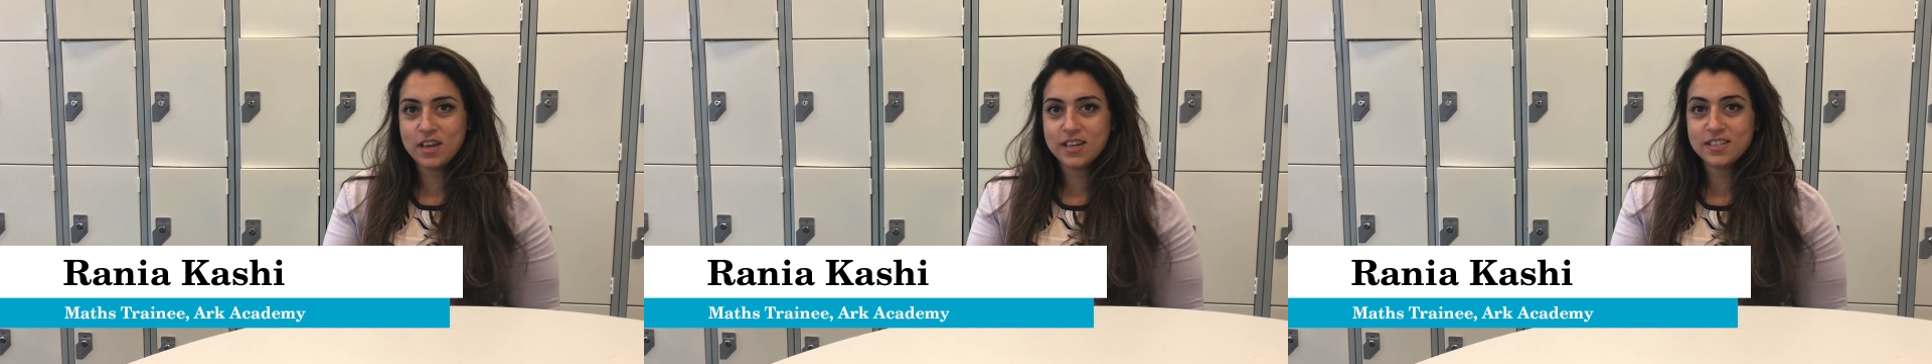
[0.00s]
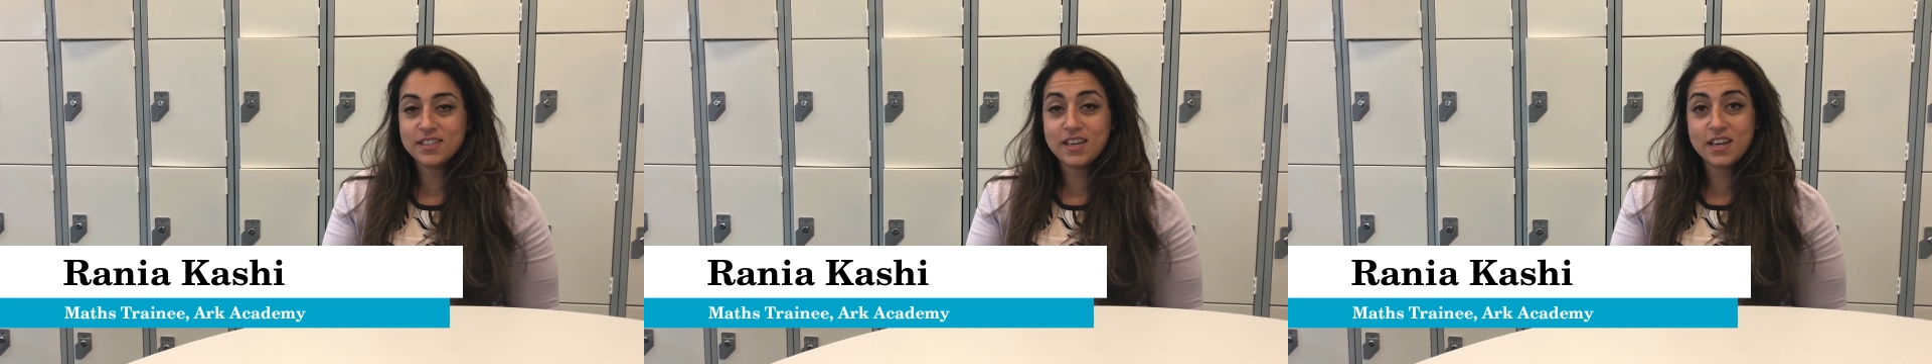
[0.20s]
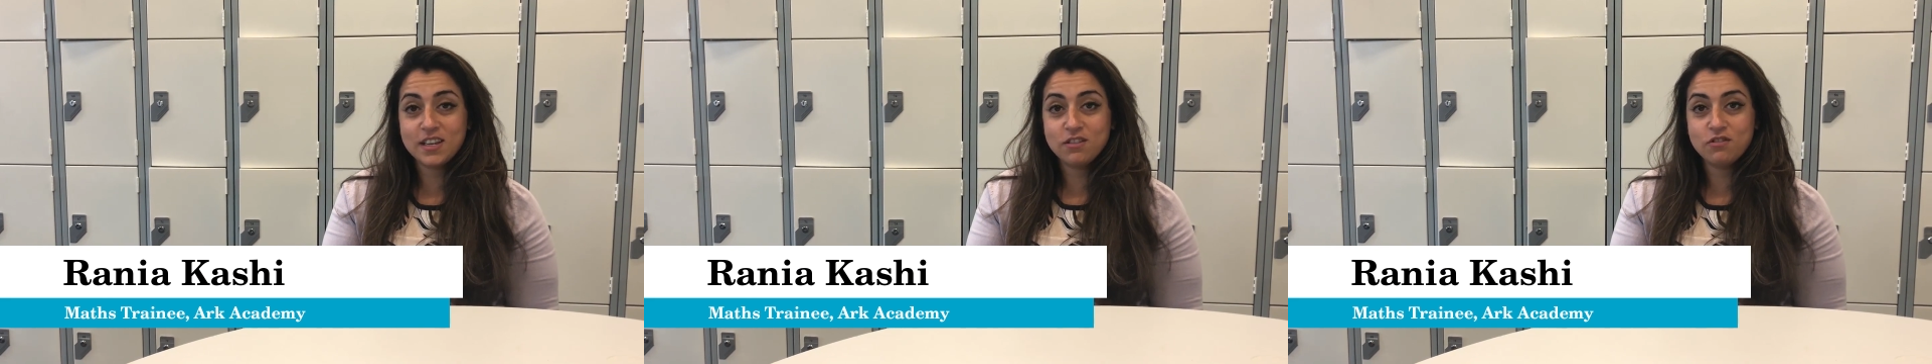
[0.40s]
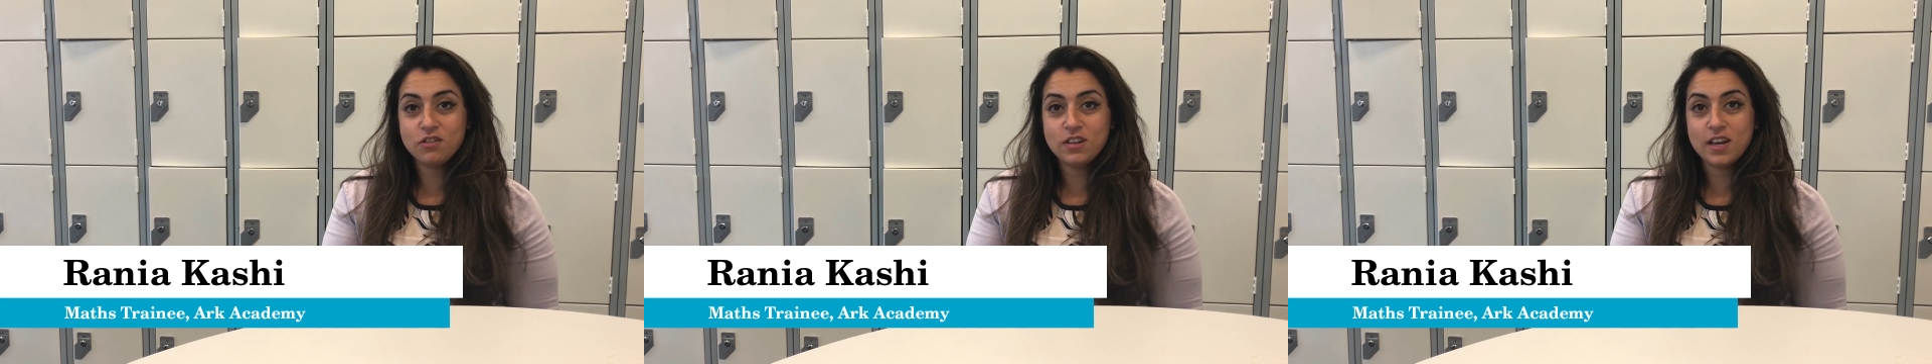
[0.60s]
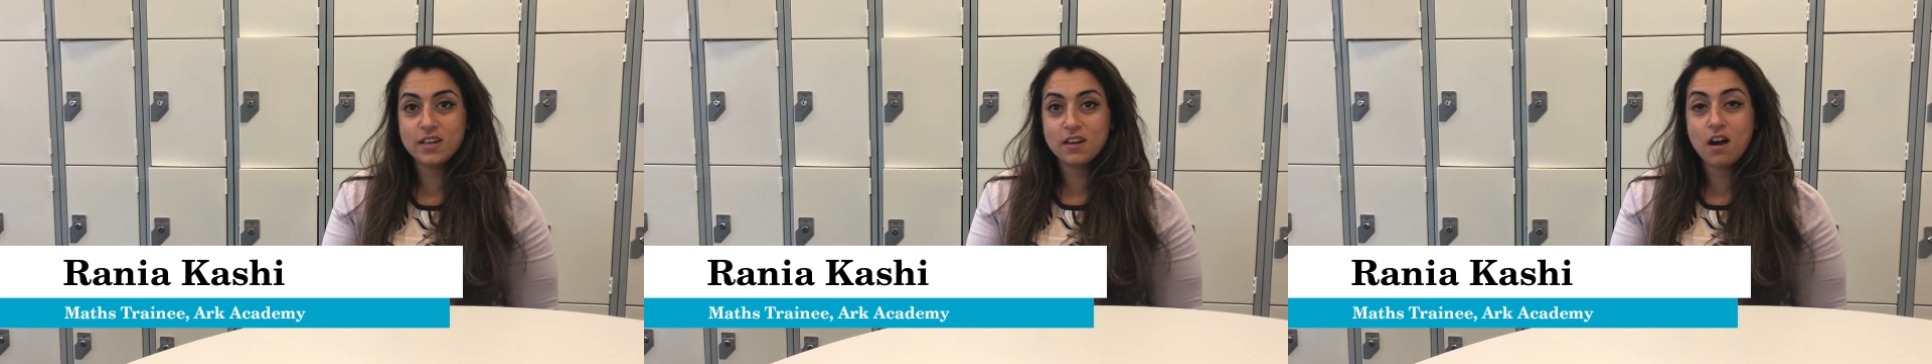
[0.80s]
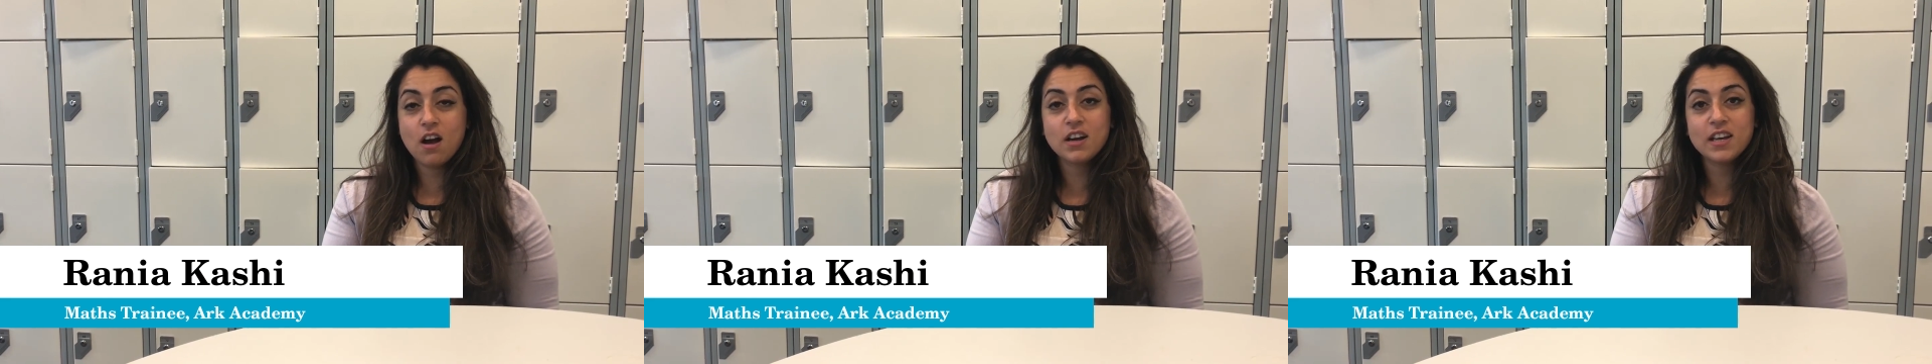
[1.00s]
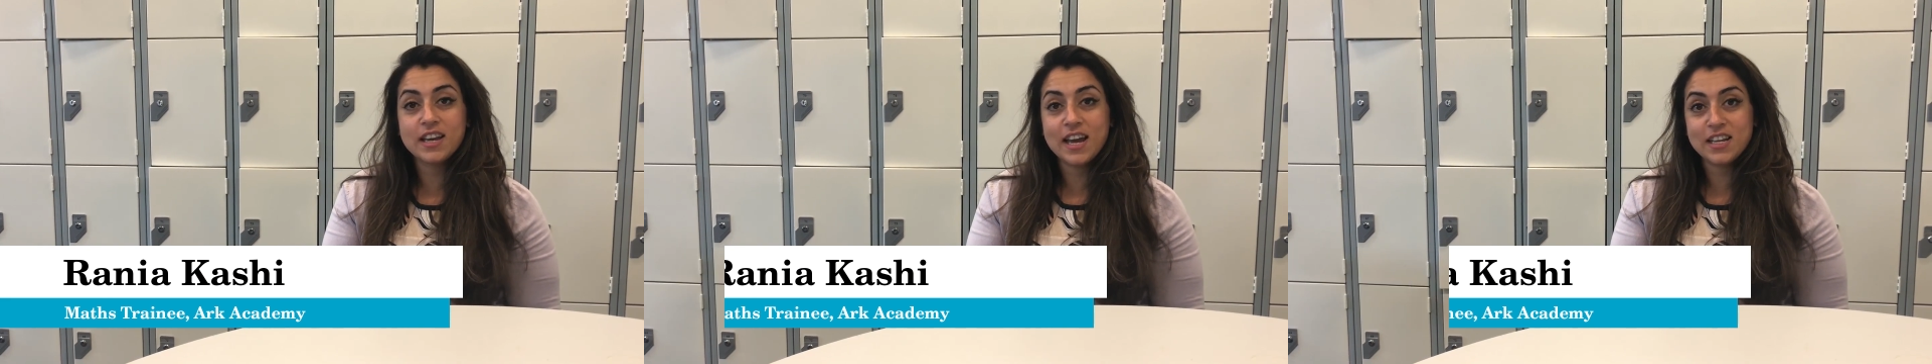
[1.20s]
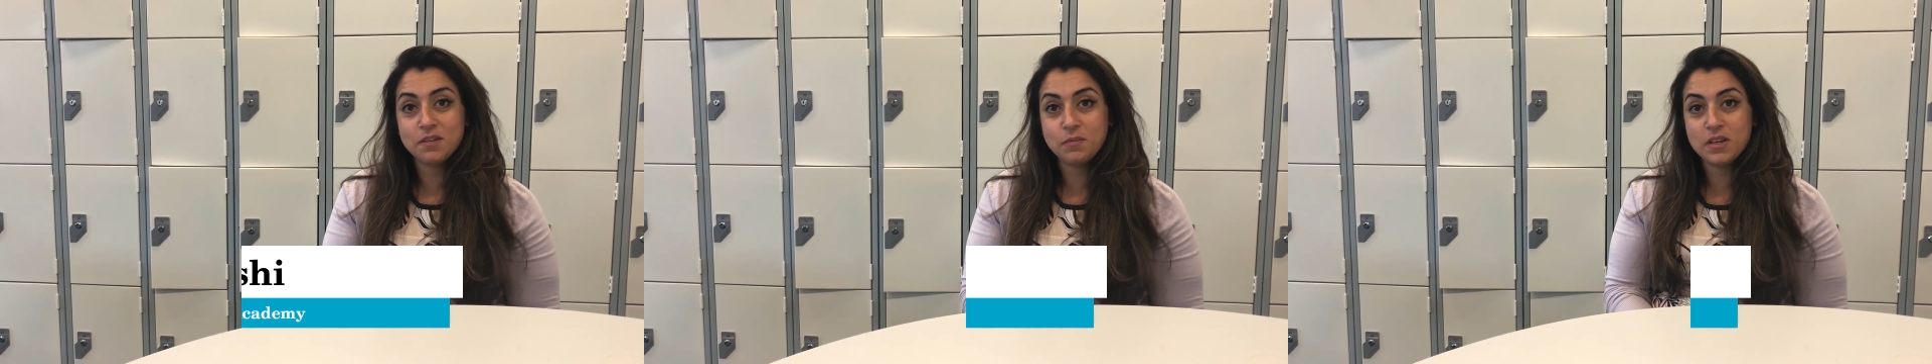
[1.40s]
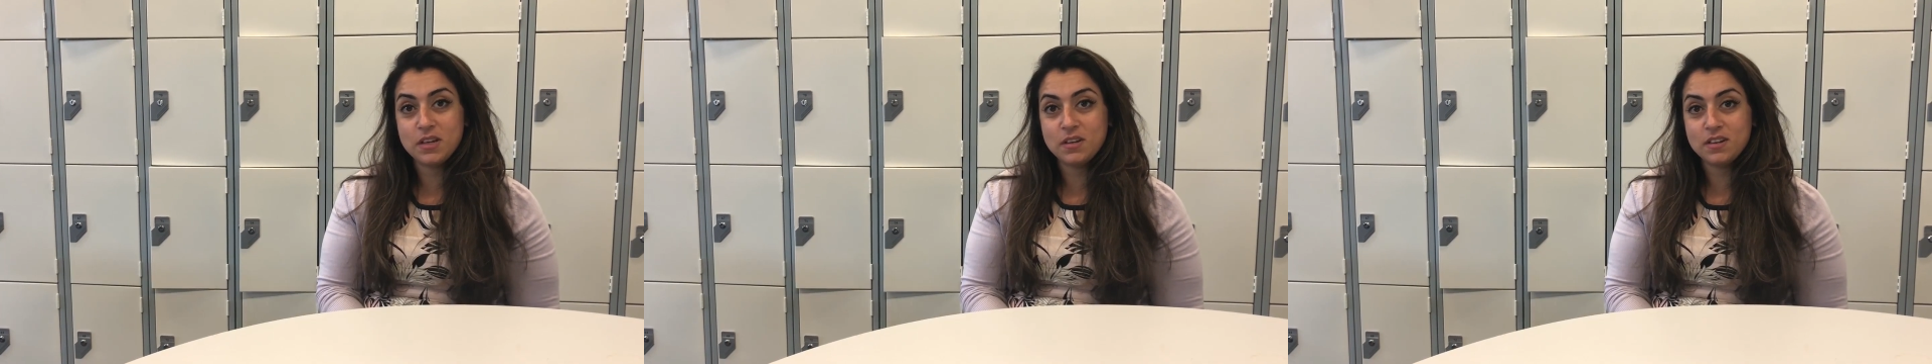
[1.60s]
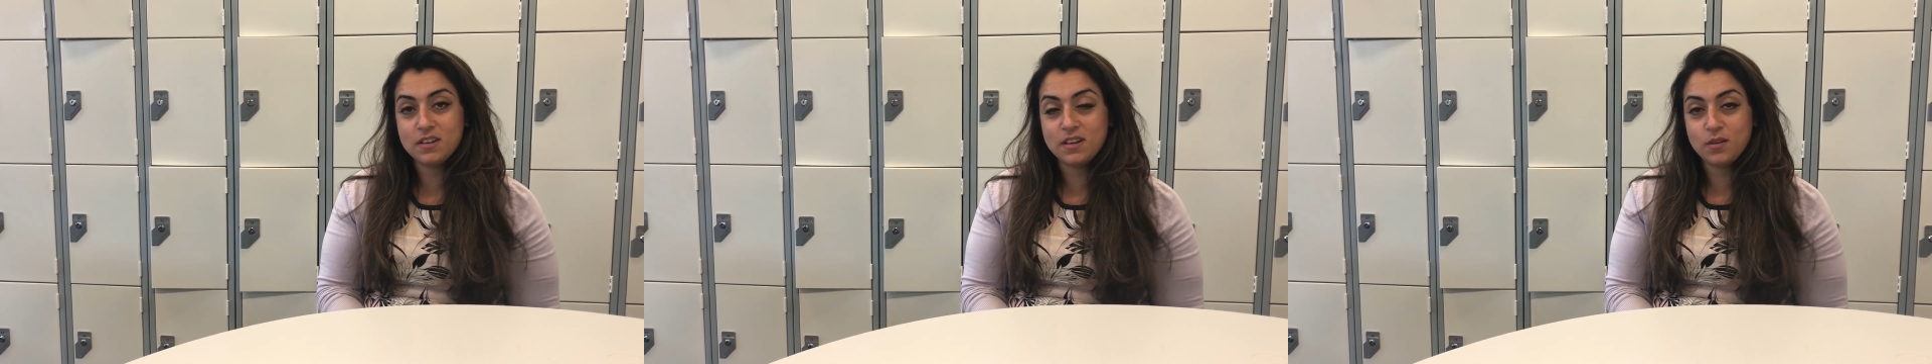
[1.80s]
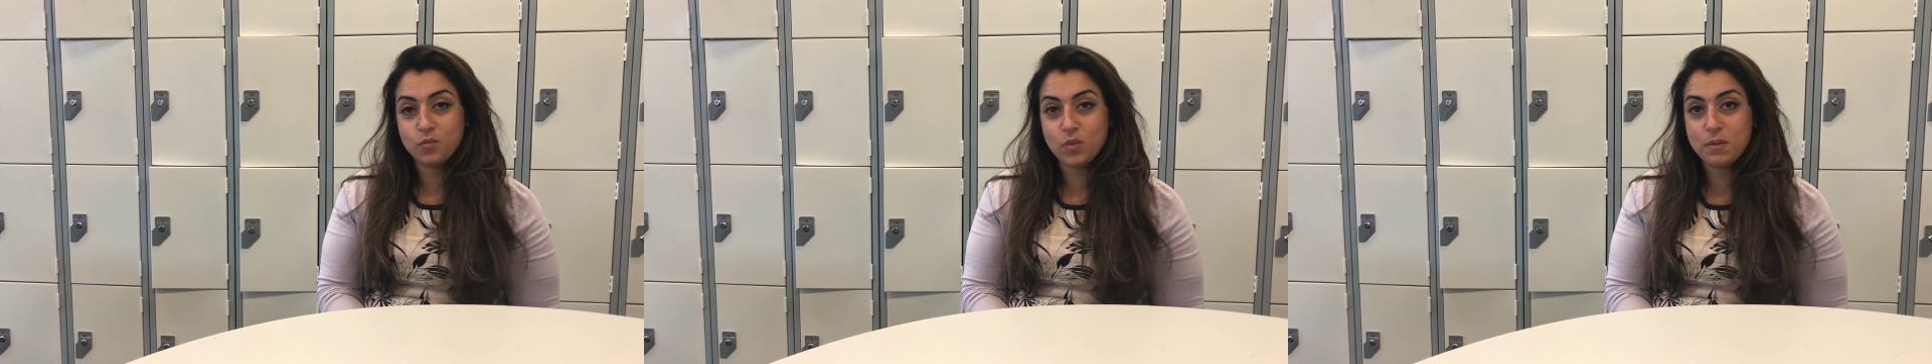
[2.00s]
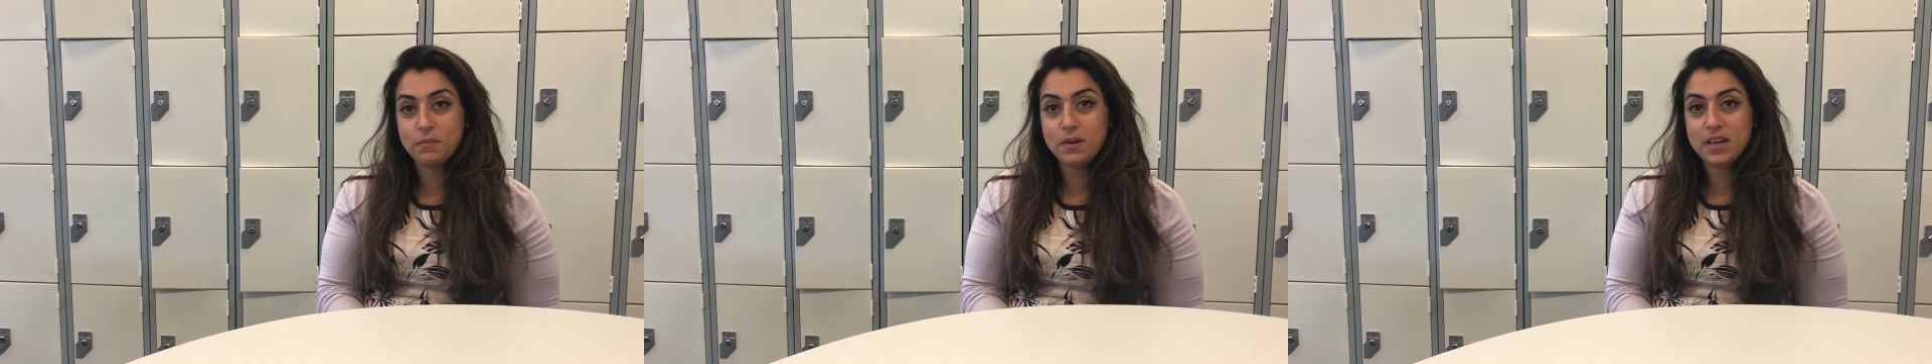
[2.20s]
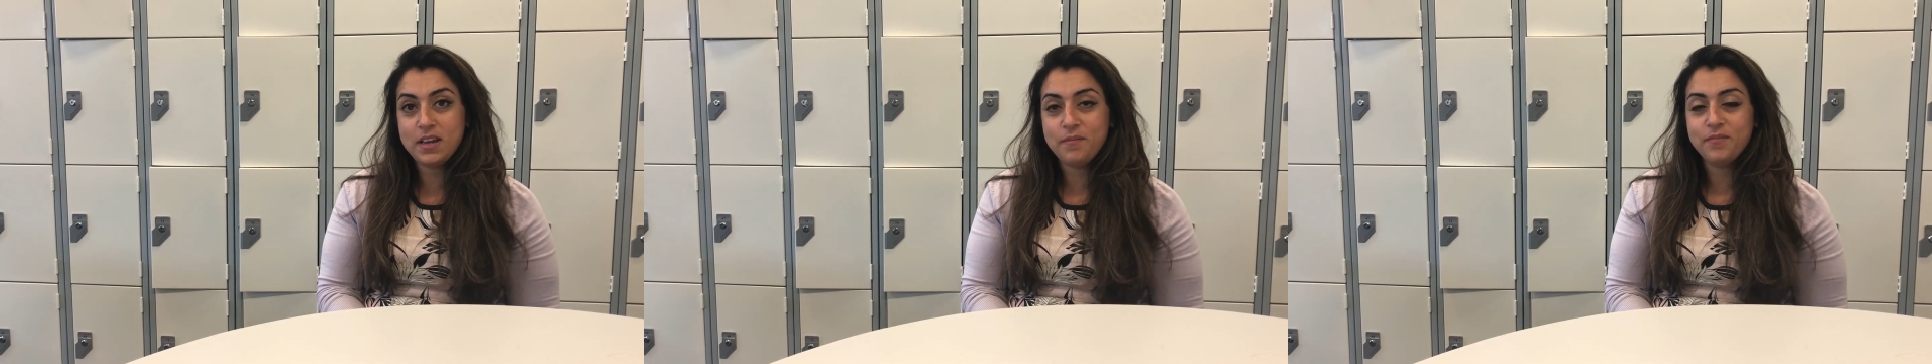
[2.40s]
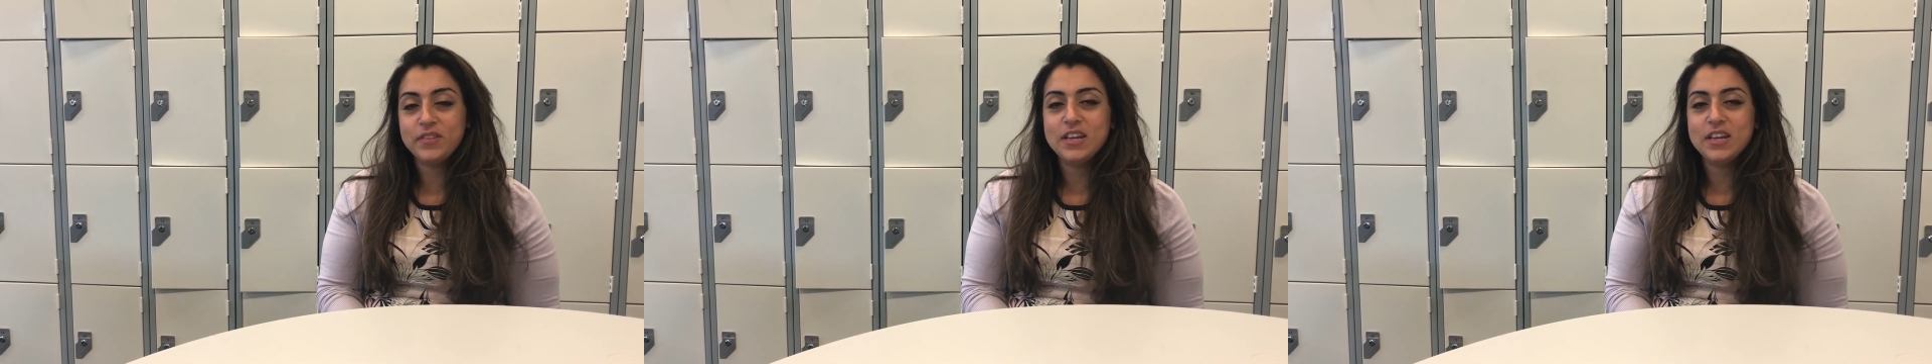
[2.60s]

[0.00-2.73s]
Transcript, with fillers: at secondary at Ark Academy in Wembley.